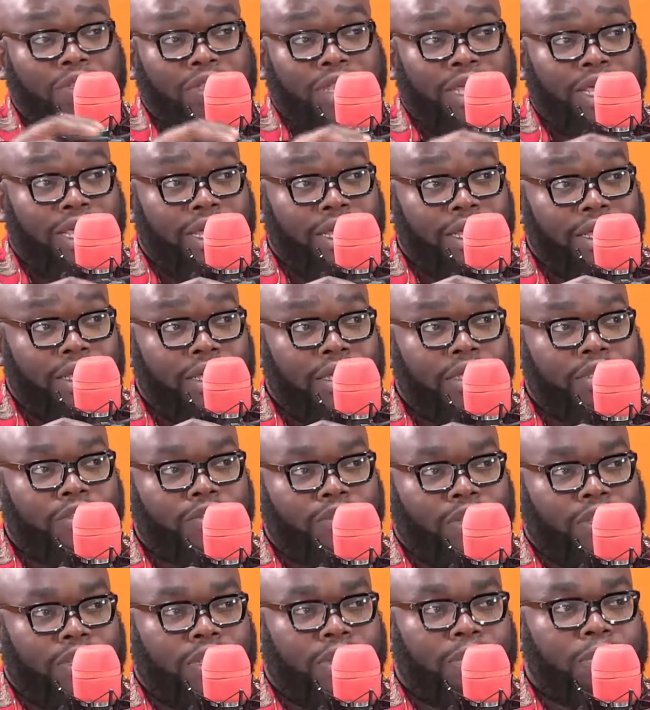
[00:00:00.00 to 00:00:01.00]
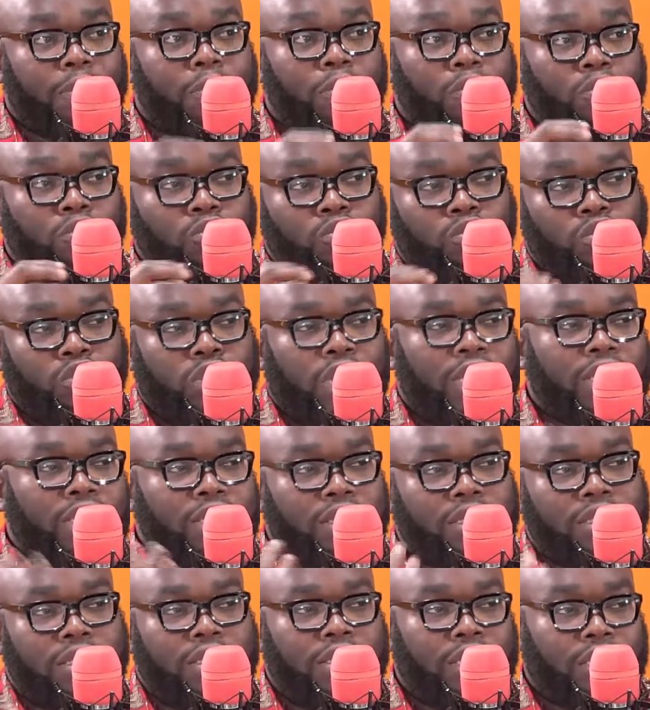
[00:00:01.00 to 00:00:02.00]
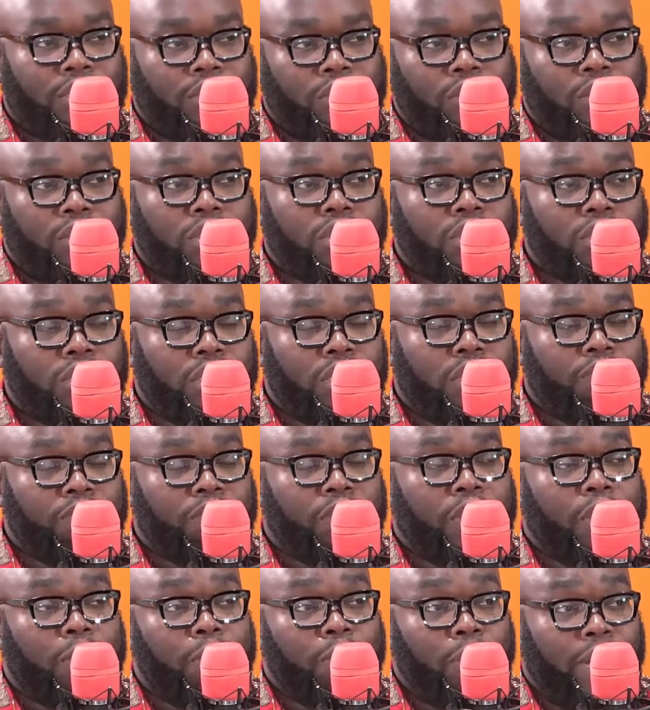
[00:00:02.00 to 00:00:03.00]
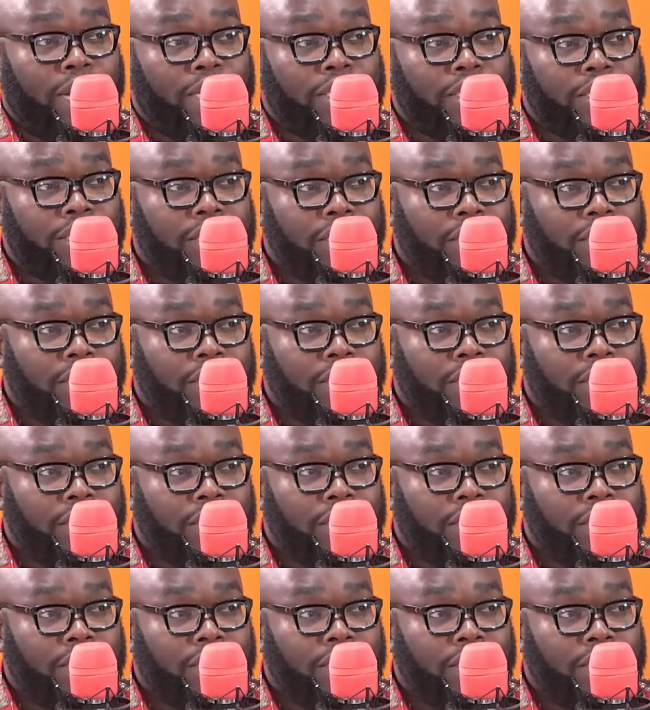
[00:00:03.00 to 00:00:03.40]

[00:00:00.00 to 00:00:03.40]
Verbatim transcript: there so they're able to try these technologies in Africa. But